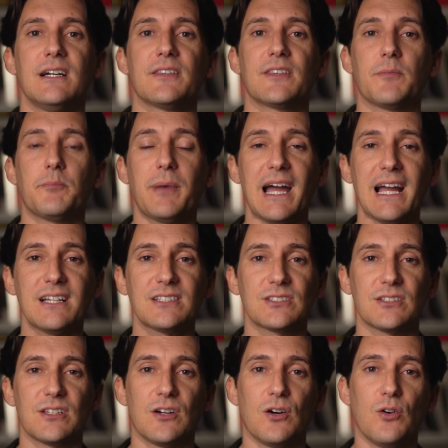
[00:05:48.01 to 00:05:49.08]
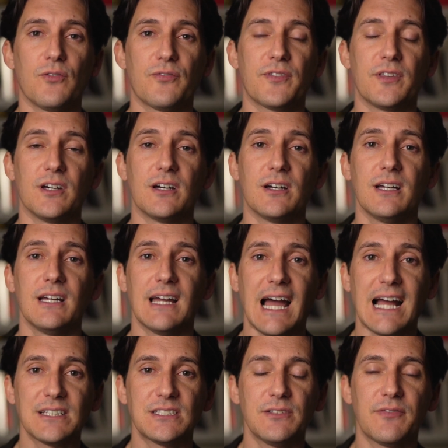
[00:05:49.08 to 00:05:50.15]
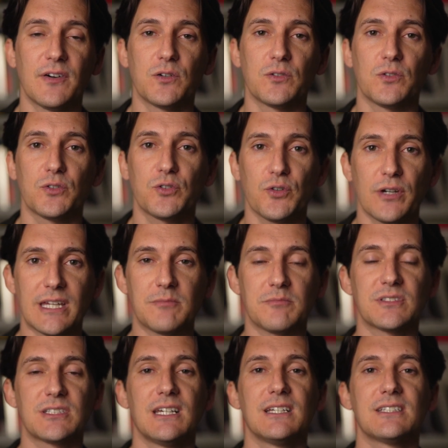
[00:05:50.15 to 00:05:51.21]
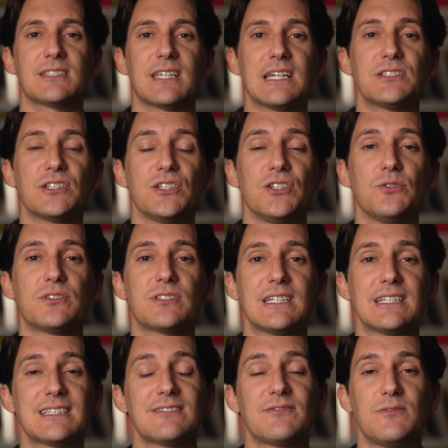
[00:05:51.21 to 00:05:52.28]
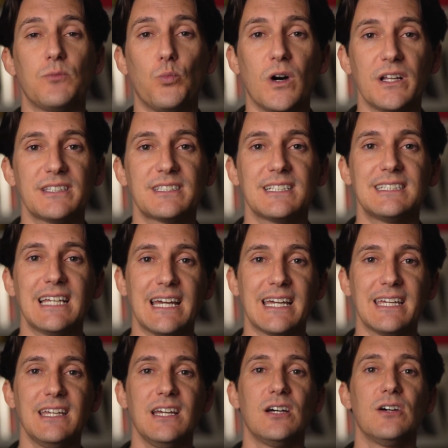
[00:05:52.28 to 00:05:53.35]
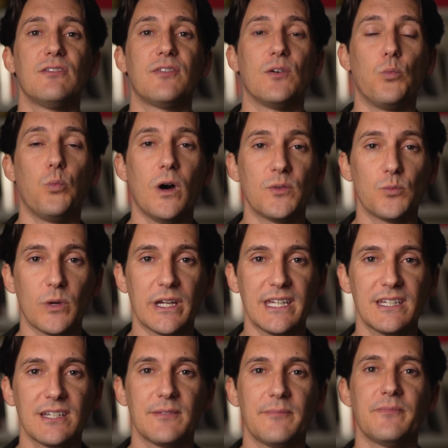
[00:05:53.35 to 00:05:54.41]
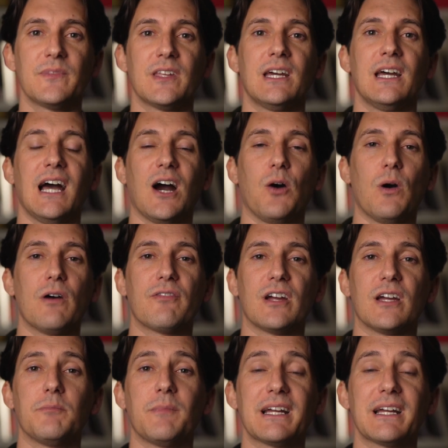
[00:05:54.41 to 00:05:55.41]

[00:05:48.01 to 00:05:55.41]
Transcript: The packs of the antifungal creams say to use it once a day for 1 week. However, in my